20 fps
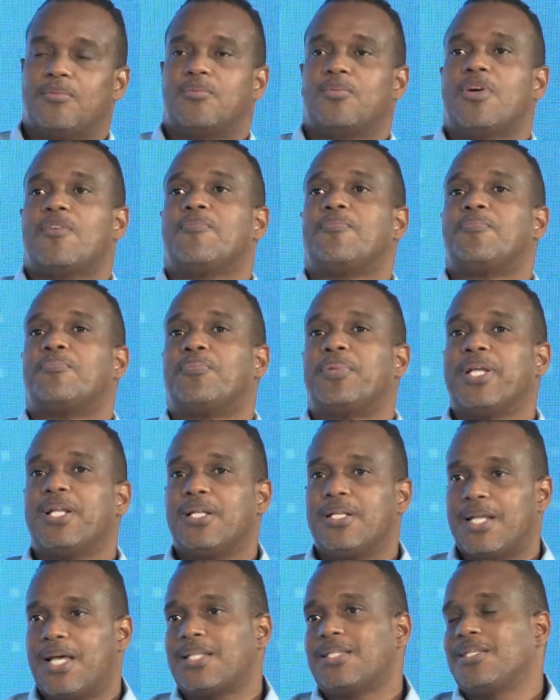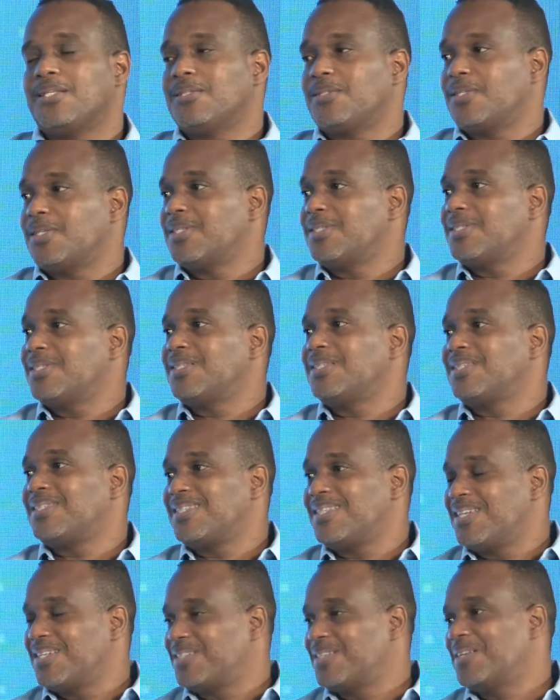we have built that into the
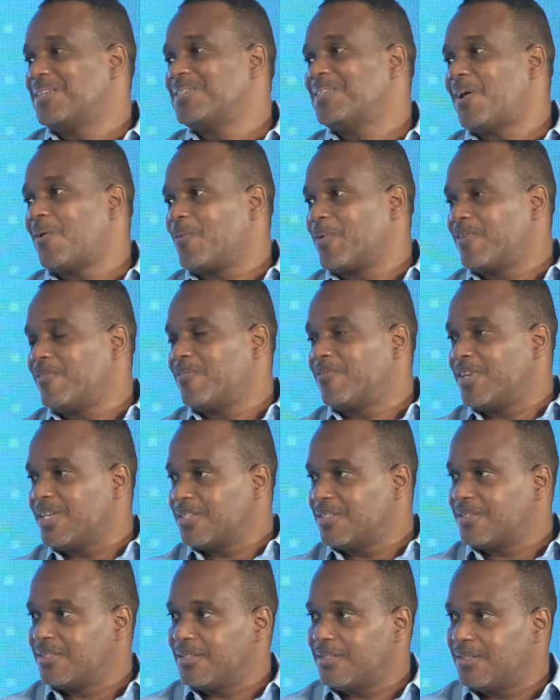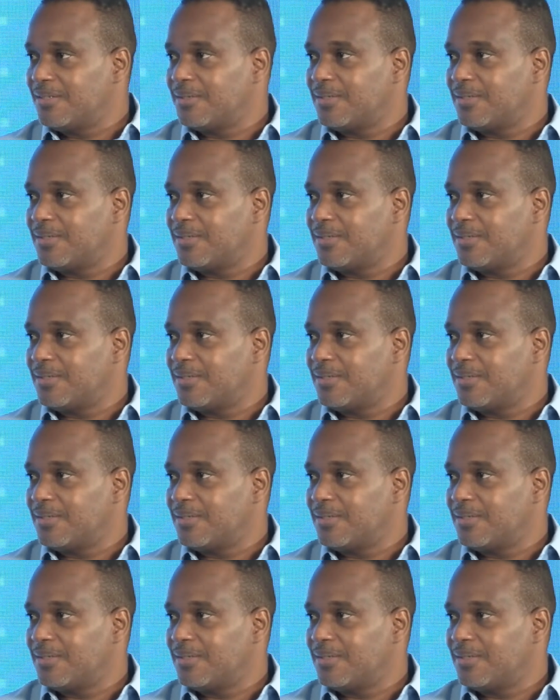stations that we invest in,